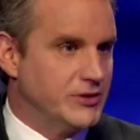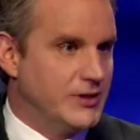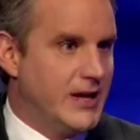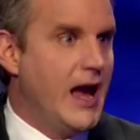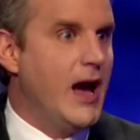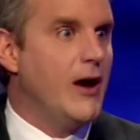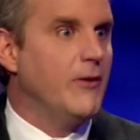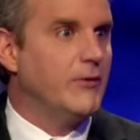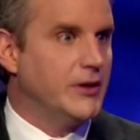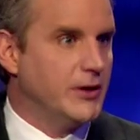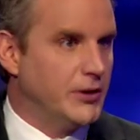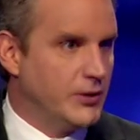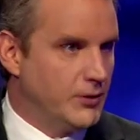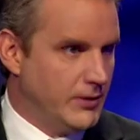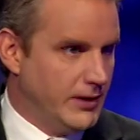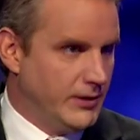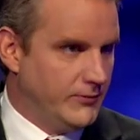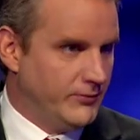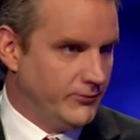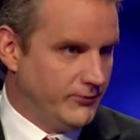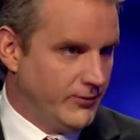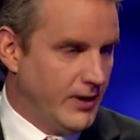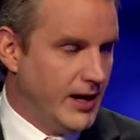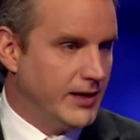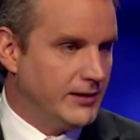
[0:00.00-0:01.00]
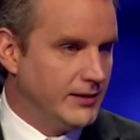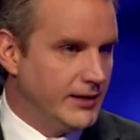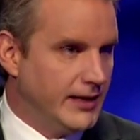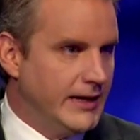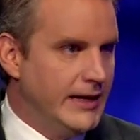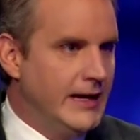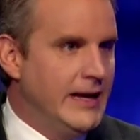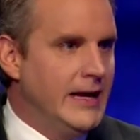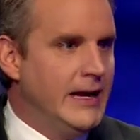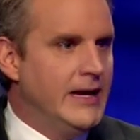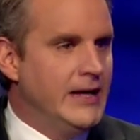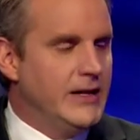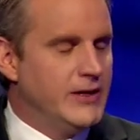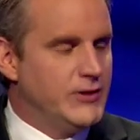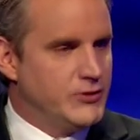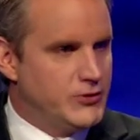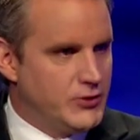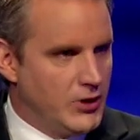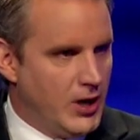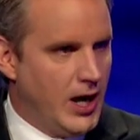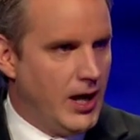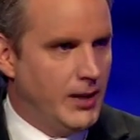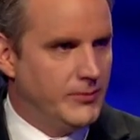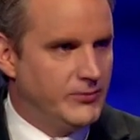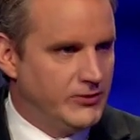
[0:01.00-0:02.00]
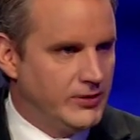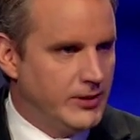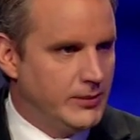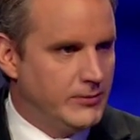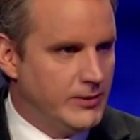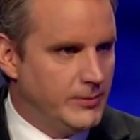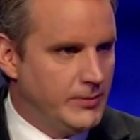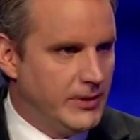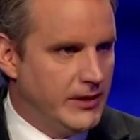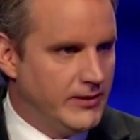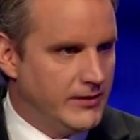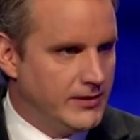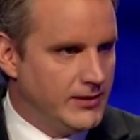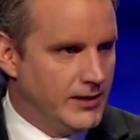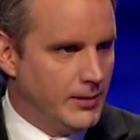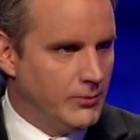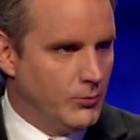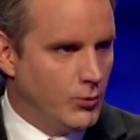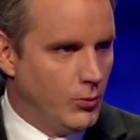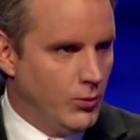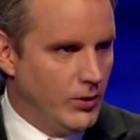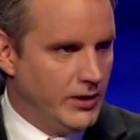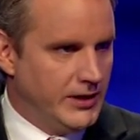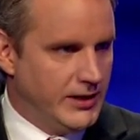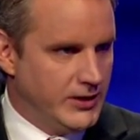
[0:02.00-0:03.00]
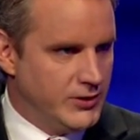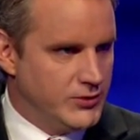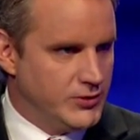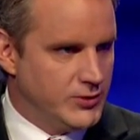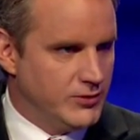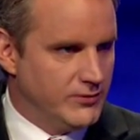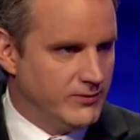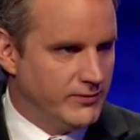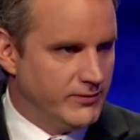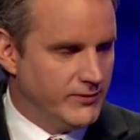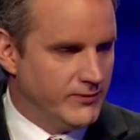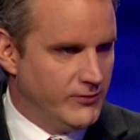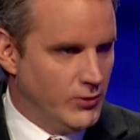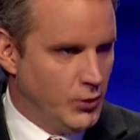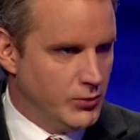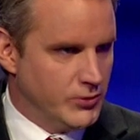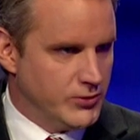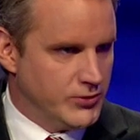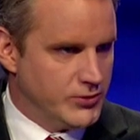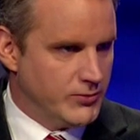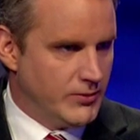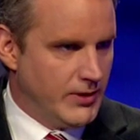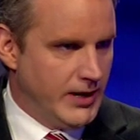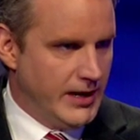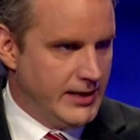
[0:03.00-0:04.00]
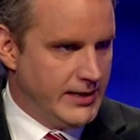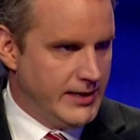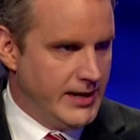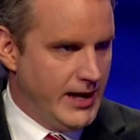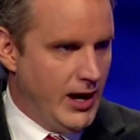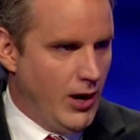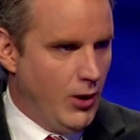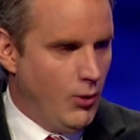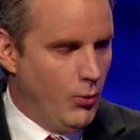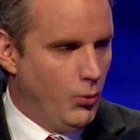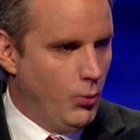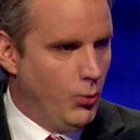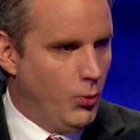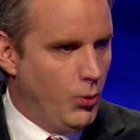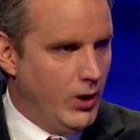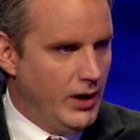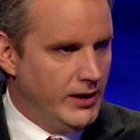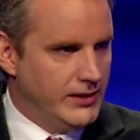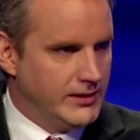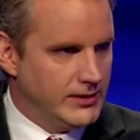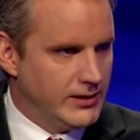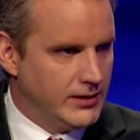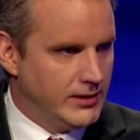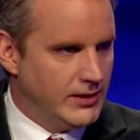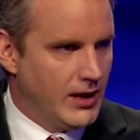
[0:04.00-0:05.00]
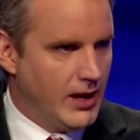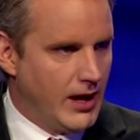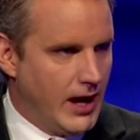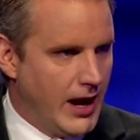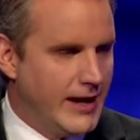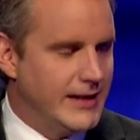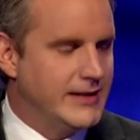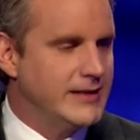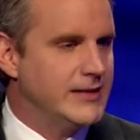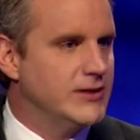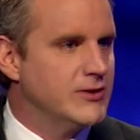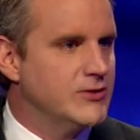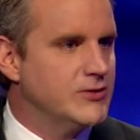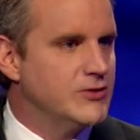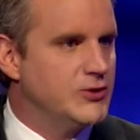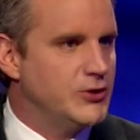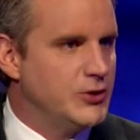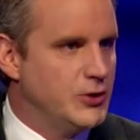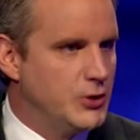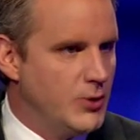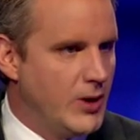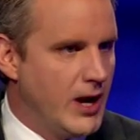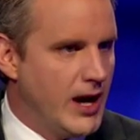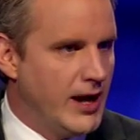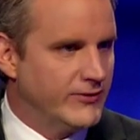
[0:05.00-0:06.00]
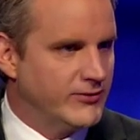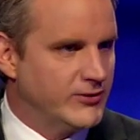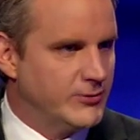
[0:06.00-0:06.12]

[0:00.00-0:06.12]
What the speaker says: county you're in, frankly, jobs seem to be the #1 issue for voters right now. What ideas do you have